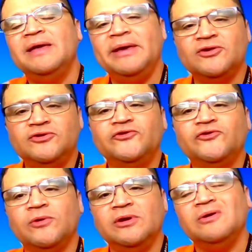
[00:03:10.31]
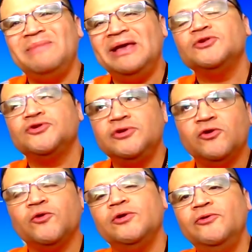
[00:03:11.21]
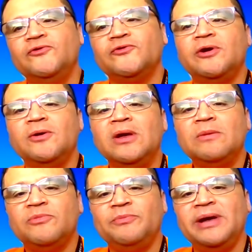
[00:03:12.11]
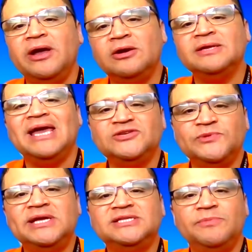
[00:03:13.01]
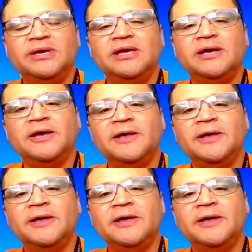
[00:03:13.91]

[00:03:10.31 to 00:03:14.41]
making sure crews are prepared in case we need to be